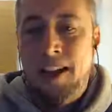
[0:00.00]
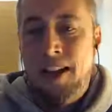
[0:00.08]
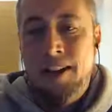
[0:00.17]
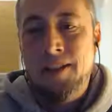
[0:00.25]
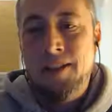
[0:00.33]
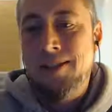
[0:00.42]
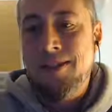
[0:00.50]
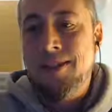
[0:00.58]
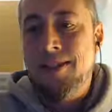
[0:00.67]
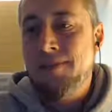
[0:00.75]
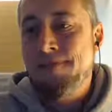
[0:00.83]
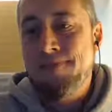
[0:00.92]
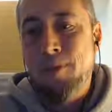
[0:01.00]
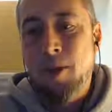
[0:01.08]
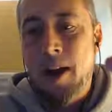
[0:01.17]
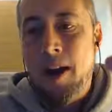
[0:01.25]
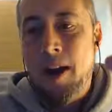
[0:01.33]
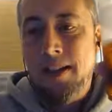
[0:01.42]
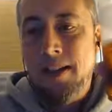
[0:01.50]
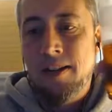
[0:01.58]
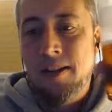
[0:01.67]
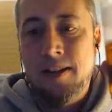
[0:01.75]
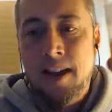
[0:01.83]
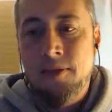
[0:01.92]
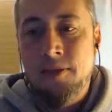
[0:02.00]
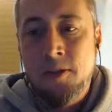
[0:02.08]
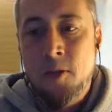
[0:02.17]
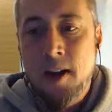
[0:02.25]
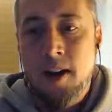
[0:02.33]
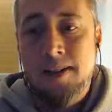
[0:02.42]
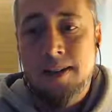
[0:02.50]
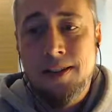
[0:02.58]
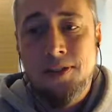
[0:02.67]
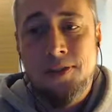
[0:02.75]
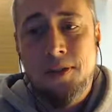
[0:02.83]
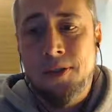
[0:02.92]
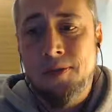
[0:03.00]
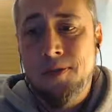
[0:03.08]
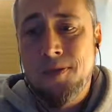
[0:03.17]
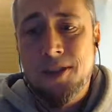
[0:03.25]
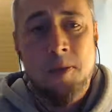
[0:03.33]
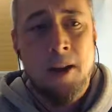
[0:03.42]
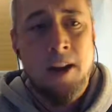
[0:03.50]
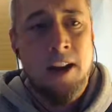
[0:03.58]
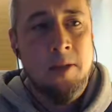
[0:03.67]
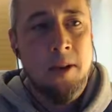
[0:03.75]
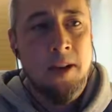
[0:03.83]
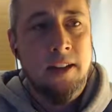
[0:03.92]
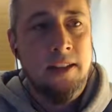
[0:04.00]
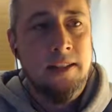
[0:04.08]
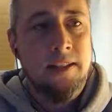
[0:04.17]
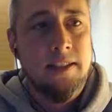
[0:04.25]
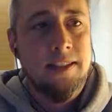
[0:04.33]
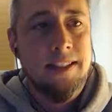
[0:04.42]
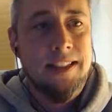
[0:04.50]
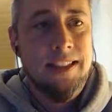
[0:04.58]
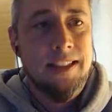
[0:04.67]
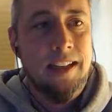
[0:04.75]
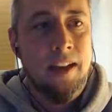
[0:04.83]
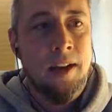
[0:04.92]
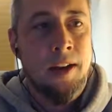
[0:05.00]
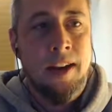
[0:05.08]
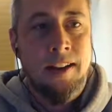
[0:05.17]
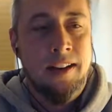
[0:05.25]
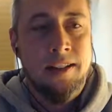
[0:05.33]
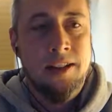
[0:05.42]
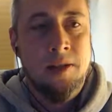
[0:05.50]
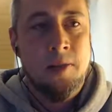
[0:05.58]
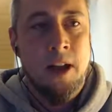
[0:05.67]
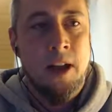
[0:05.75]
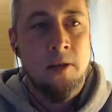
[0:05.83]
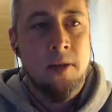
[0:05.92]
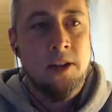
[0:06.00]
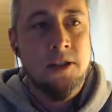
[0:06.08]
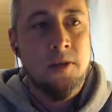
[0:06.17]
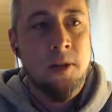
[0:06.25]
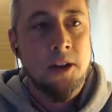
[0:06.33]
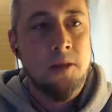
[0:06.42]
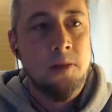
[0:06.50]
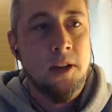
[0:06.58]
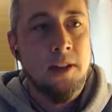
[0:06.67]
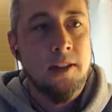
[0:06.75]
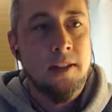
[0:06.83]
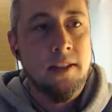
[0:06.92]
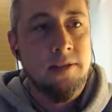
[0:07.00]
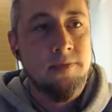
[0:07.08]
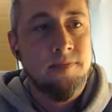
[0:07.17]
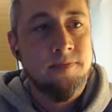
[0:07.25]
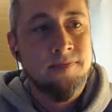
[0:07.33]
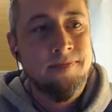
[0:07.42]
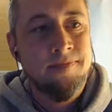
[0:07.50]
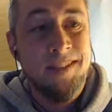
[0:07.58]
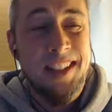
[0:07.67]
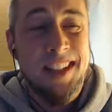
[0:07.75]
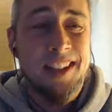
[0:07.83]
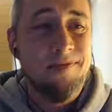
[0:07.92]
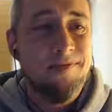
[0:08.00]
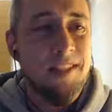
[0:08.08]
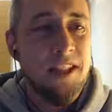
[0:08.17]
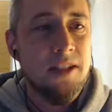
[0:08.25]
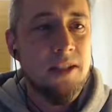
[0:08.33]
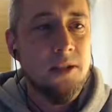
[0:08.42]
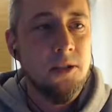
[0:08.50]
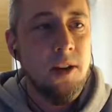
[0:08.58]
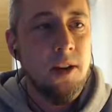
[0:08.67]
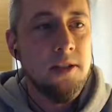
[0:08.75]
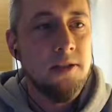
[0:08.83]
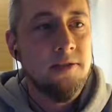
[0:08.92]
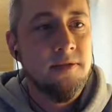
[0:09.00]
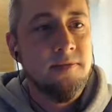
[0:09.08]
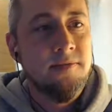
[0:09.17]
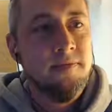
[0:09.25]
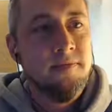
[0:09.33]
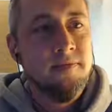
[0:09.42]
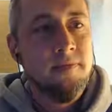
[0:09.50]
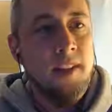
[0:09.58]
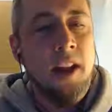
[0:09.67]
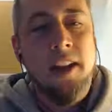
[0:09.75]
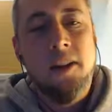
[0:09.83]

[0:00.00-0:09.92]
I, this is what I would consider kind of an acquired taste for just about anybody. I, I, it doesn't bother me too much, but um, yeah, it's a little aggressive. I